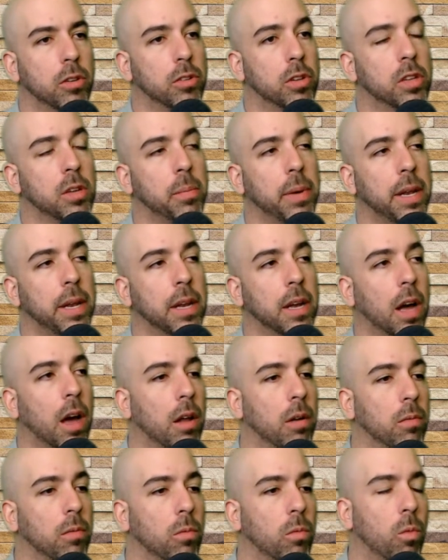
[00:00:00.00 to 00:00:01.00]
just depending
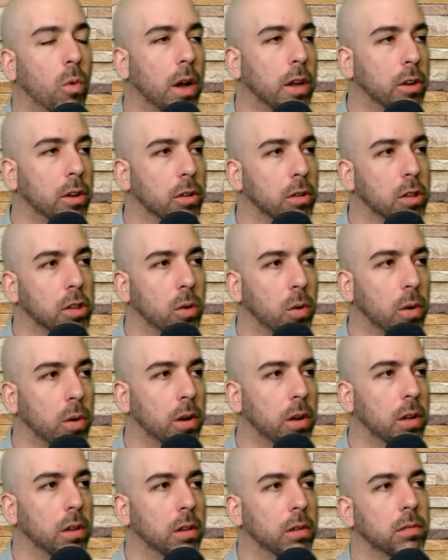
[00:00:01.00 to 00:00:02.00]
on what your
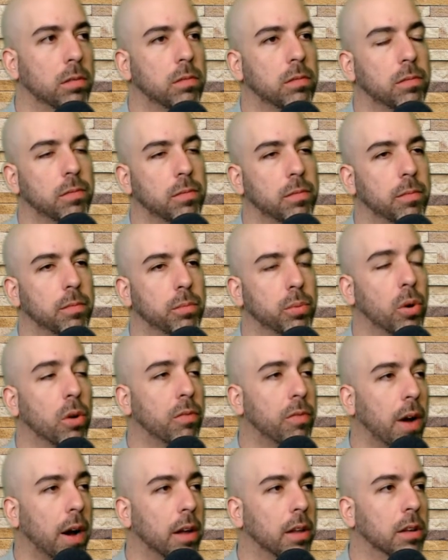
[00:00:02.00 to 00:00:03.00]
soil
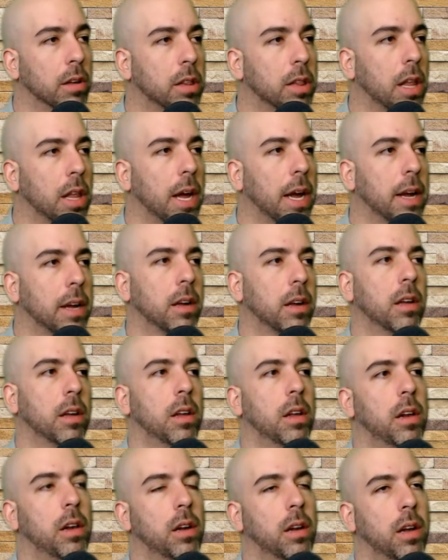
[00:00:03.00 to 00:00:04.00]
profile looks like.
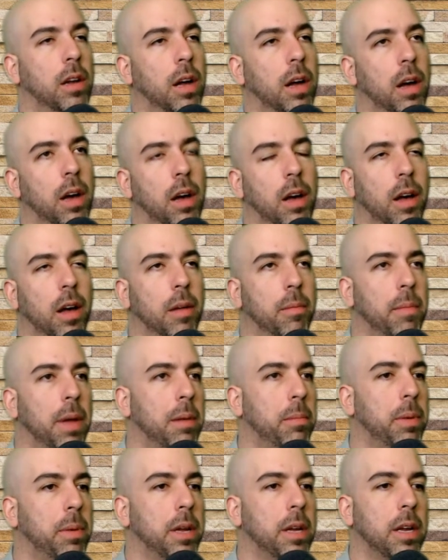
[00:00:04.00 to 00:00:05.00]

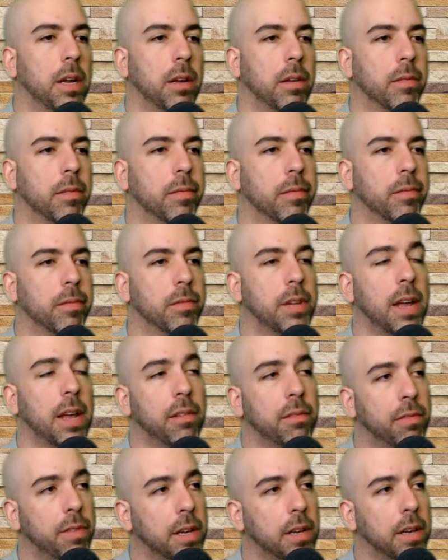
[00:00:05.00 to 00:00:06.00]
Maybe
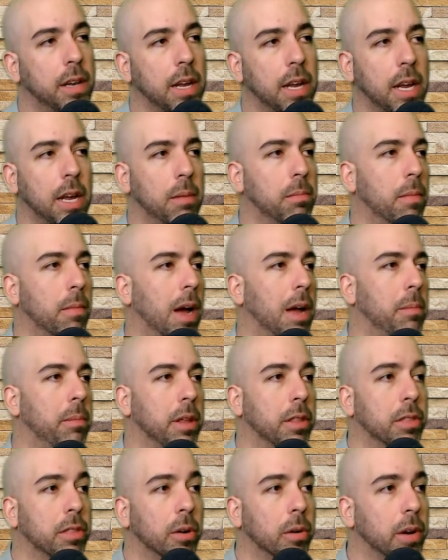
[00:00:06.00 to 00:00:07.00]
10 feet deep,
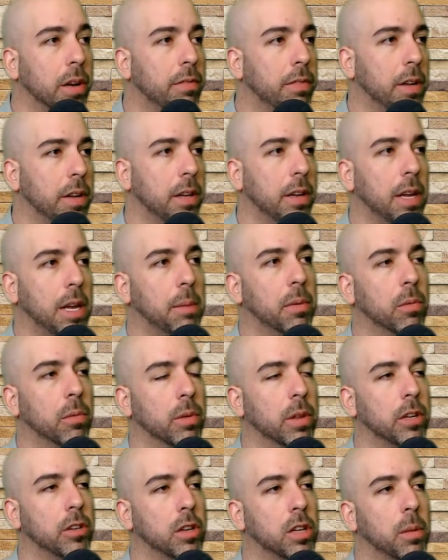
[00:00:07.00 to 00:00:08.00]
might be 30 feet deep.
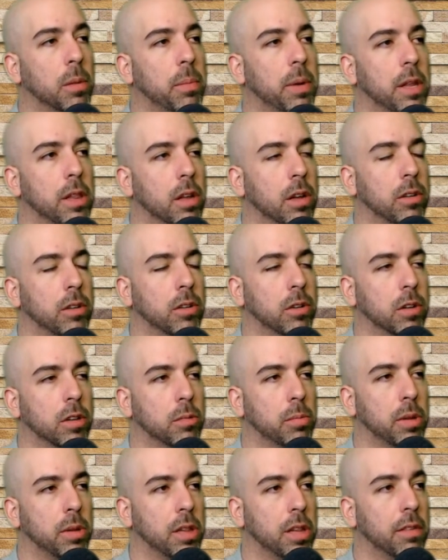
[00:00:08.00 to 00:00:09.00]
It really just depends on
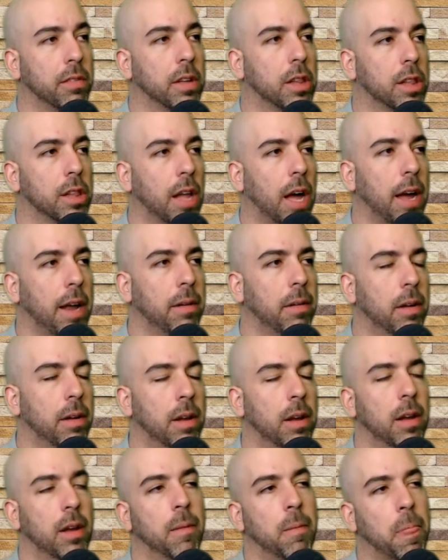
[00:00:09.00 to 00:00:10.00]
your specific site.
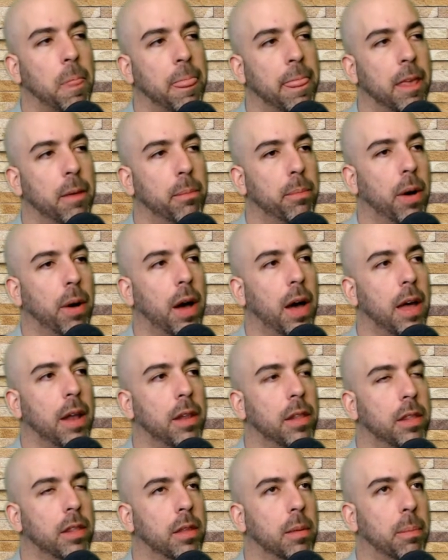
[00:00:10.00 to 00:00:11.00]

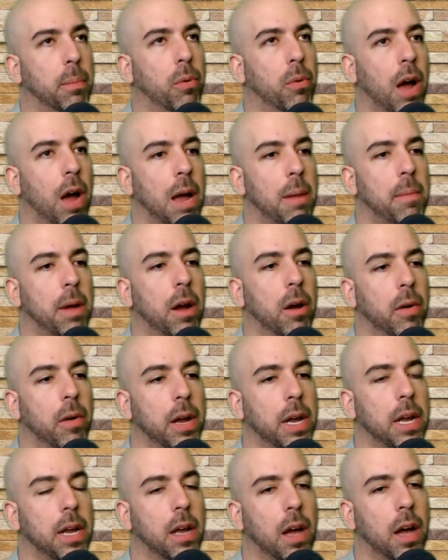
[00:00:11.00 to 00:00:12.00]
But the
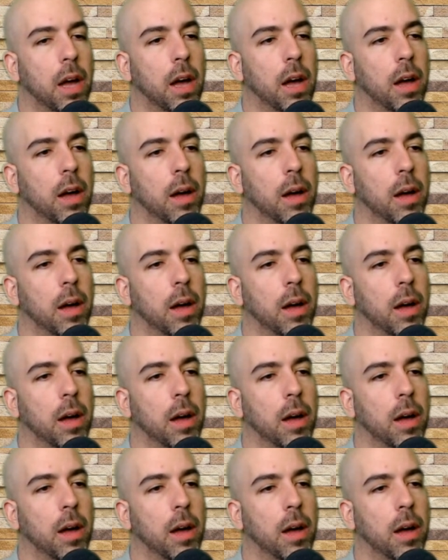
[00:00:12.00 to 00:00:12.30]
primary